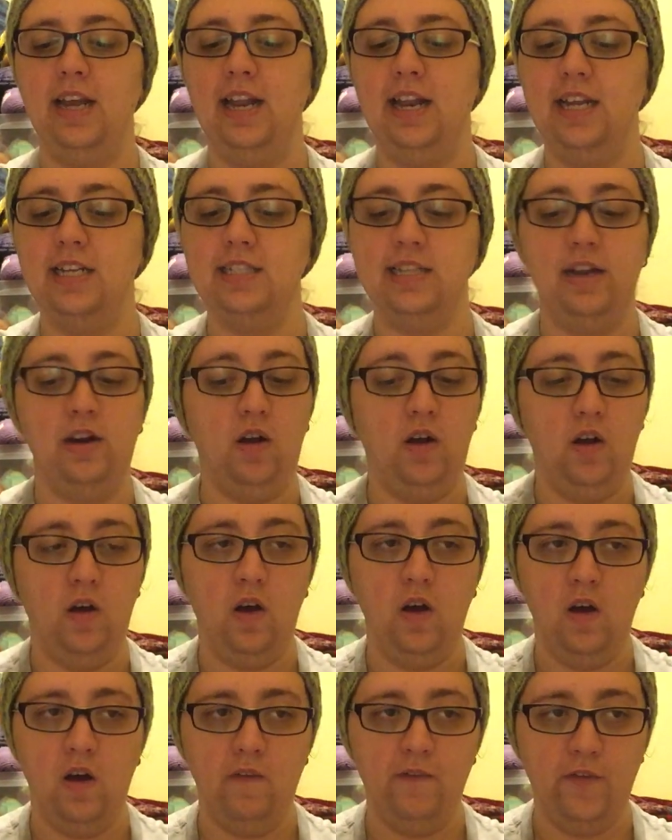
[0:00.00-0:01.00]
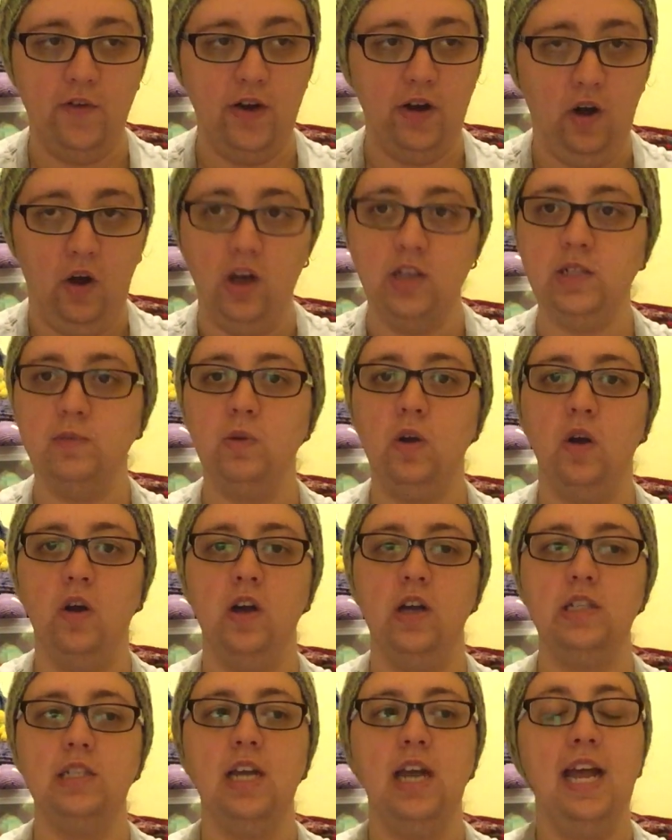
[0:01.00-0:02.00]
It is for an awesome
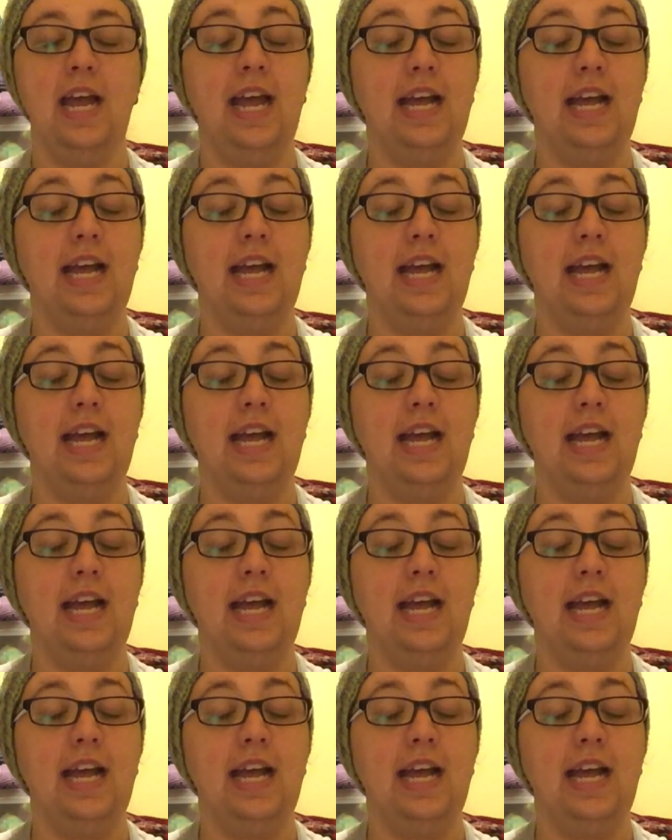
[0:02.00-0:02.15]
cause.